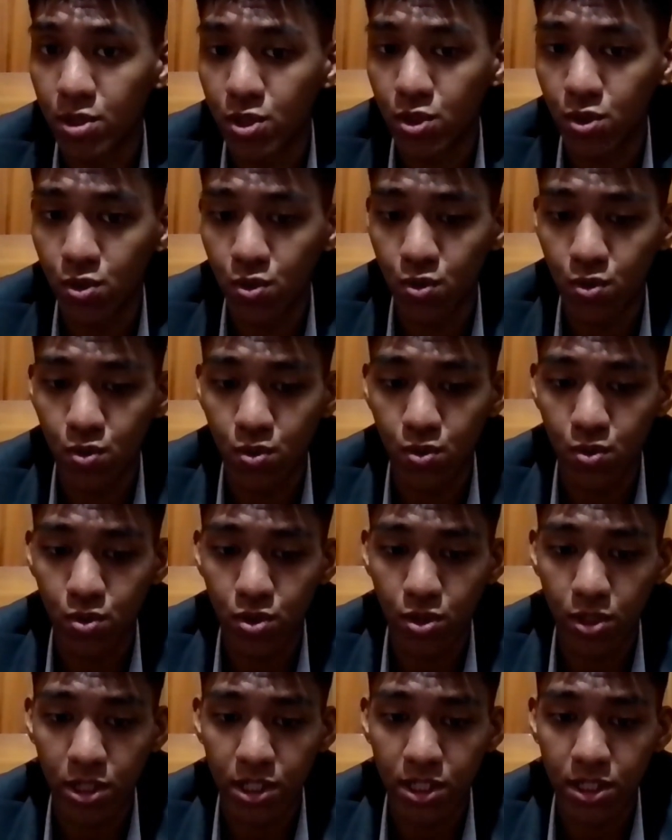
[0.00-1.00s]
To
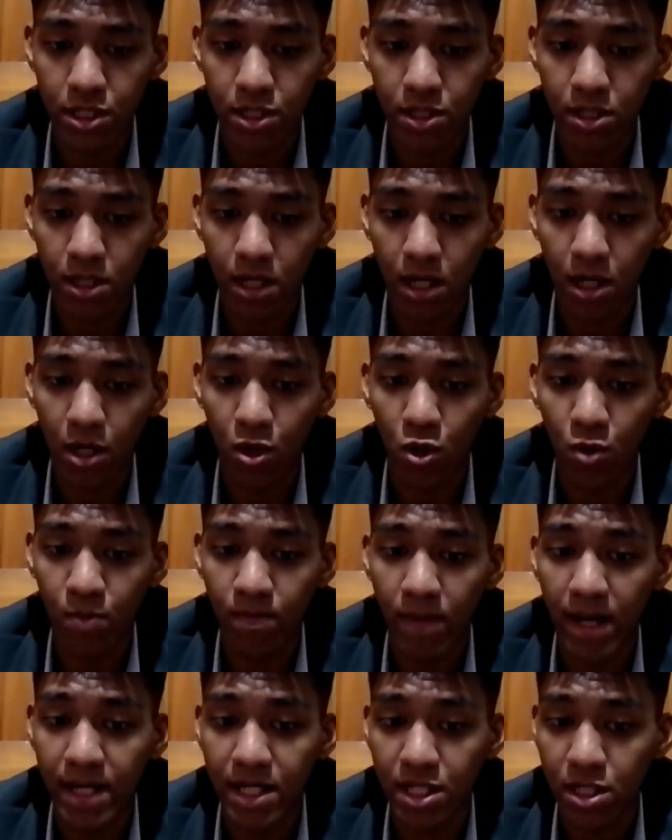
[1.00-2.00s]
this, I hope
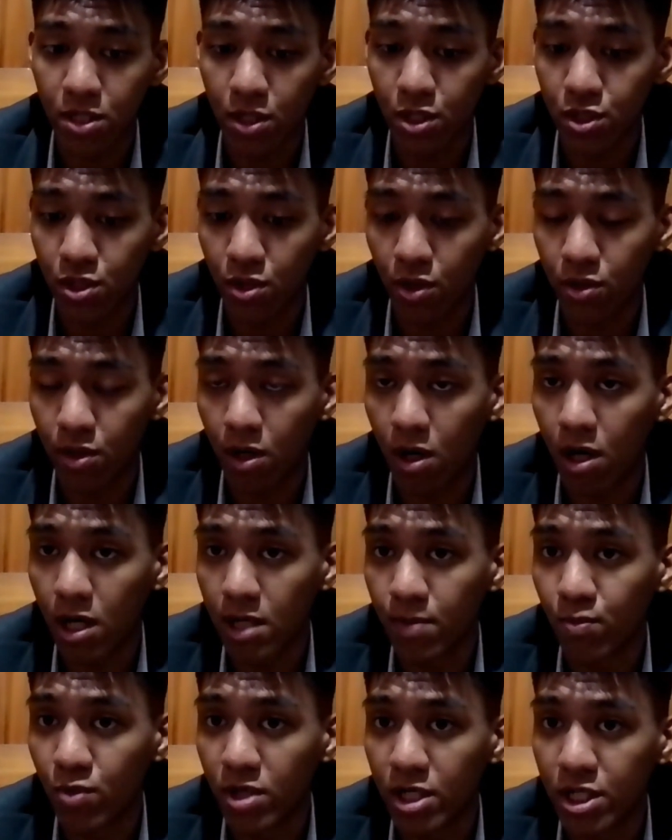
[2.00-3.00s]
my discussion on the
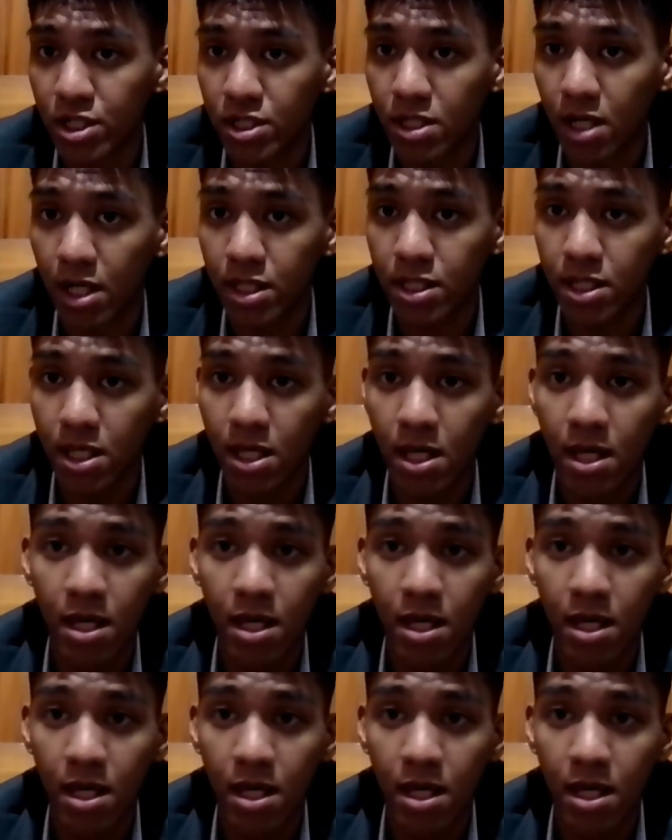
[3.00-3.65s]
Harlem Renaissance